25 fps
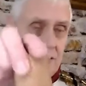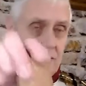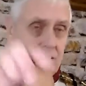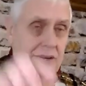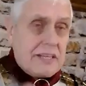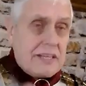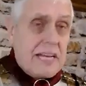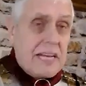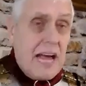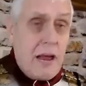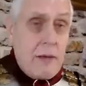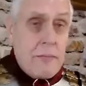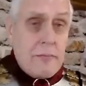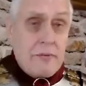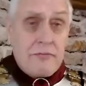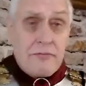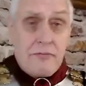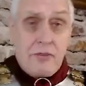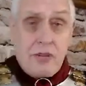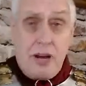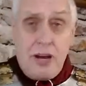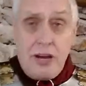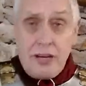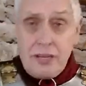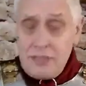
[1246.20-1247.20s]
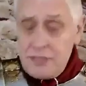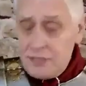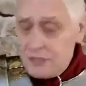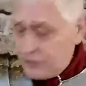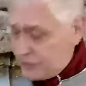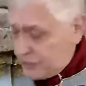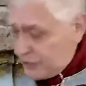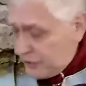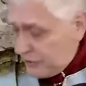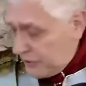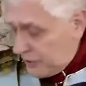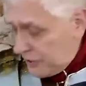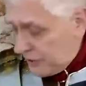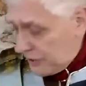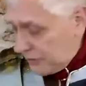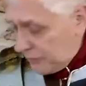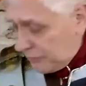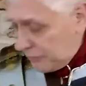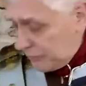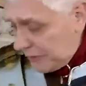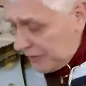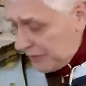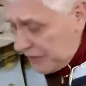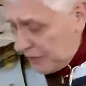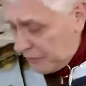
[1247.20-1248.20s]
Game of dice so you can
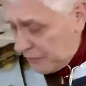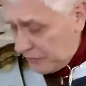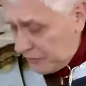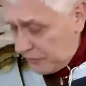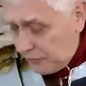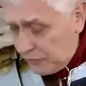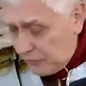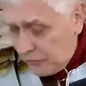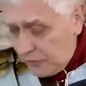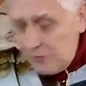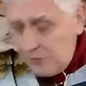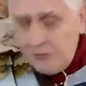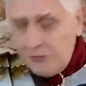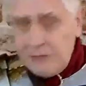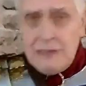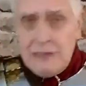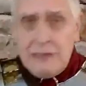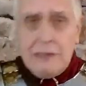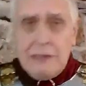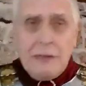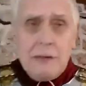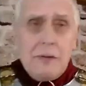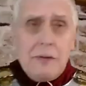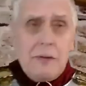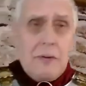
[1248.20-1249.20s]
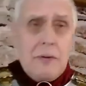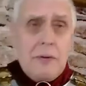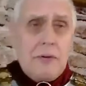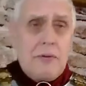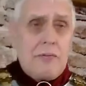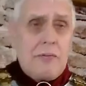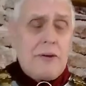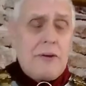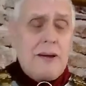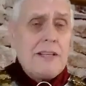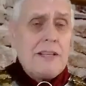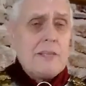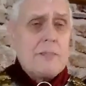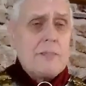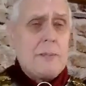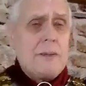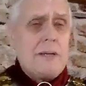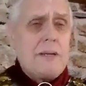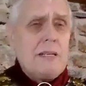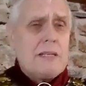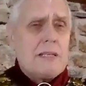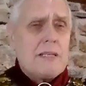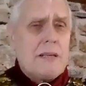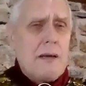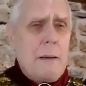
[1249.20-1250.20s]
play with your friends. But
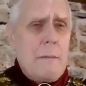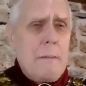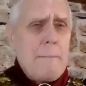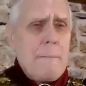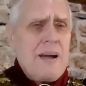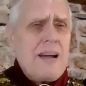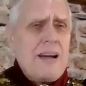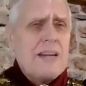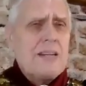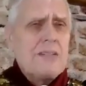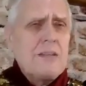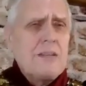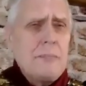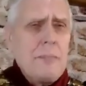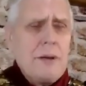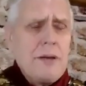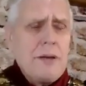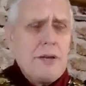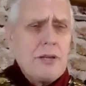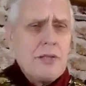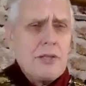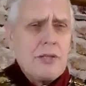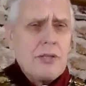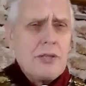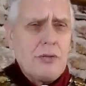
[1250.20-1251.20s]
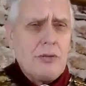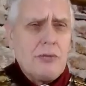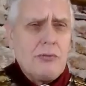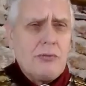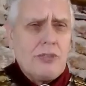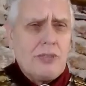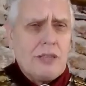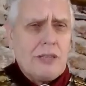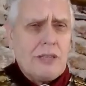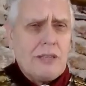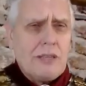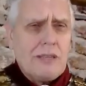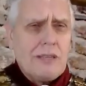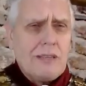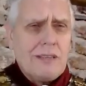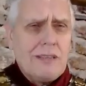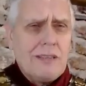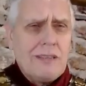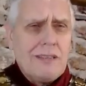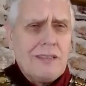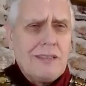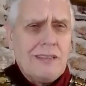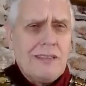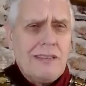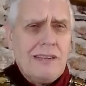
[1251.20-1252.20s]
let's get back to being a soldier.
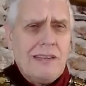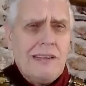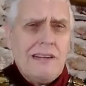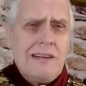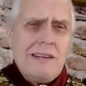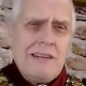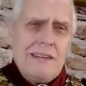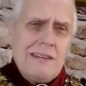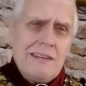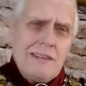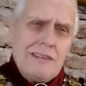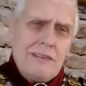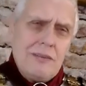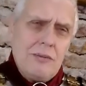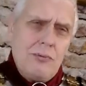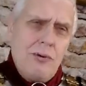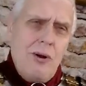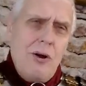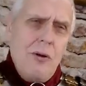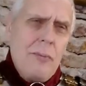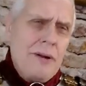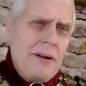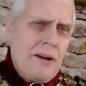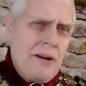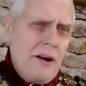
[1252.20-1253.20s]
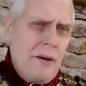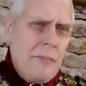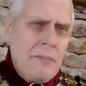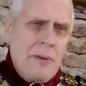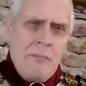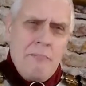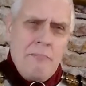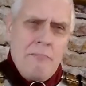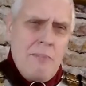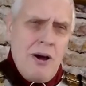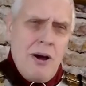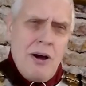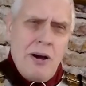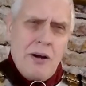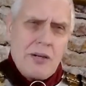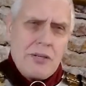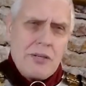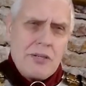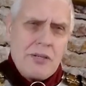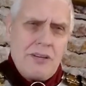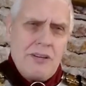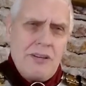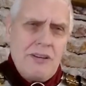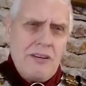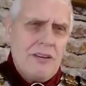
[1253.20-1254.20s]
The Roman army
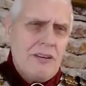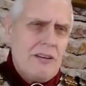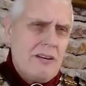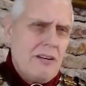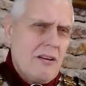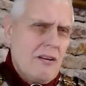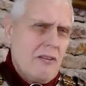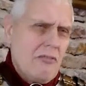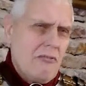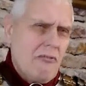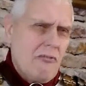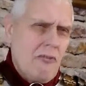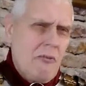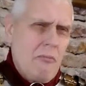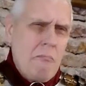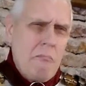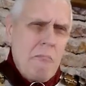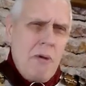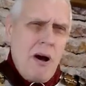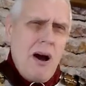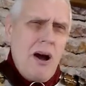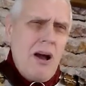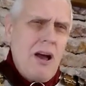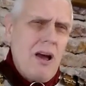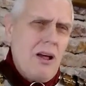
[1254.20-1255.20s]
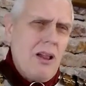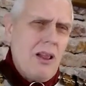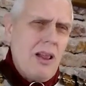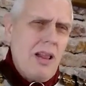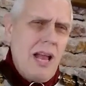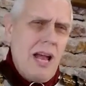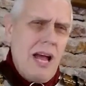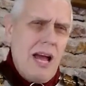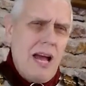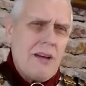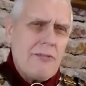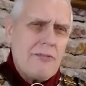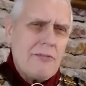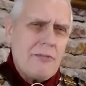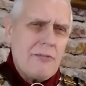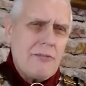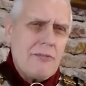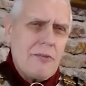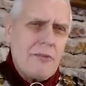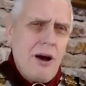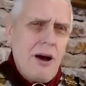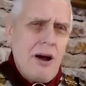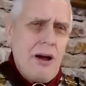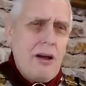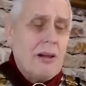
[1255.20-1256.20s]
marched for mile after
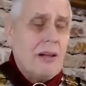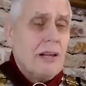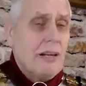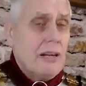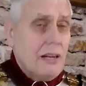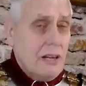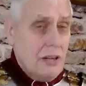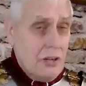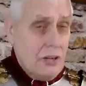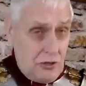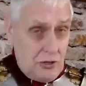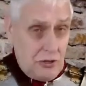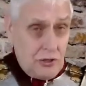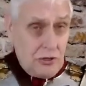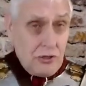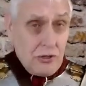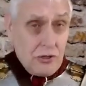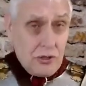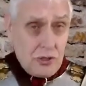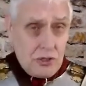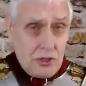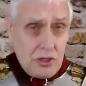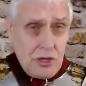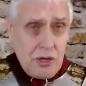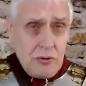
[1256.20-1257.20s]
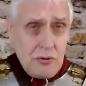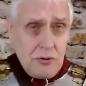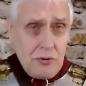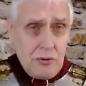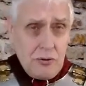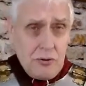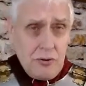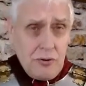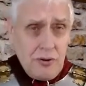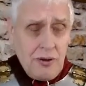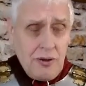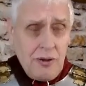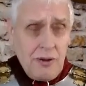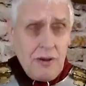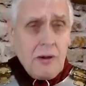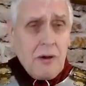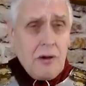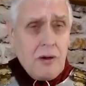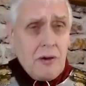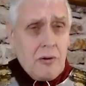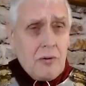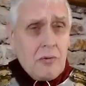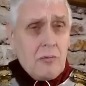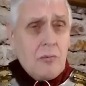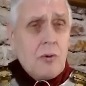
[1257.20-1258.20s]
mile, and I'm going to show you
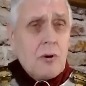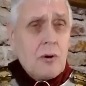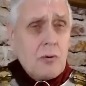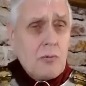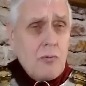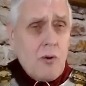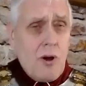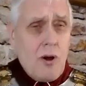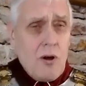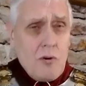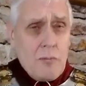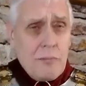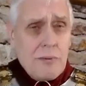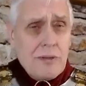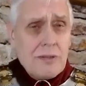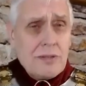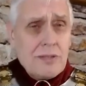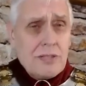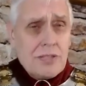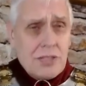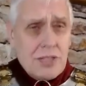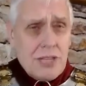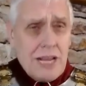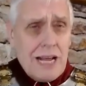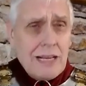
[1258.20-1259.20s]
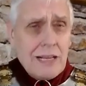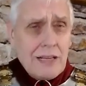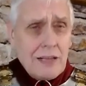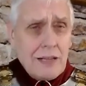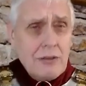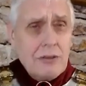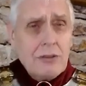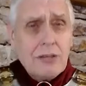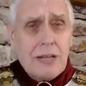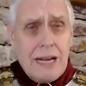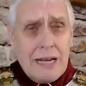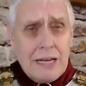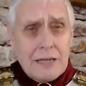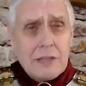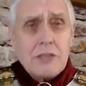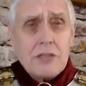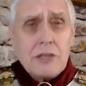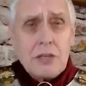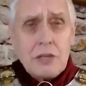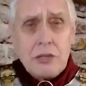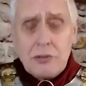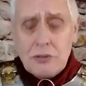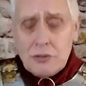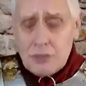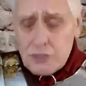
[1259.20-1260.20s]
what a Roman sandal
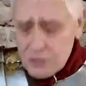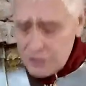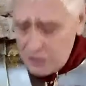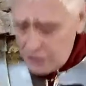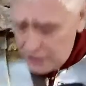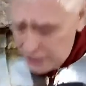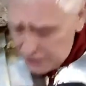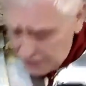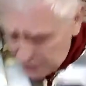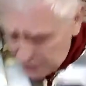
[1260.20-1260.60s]
actually looks like.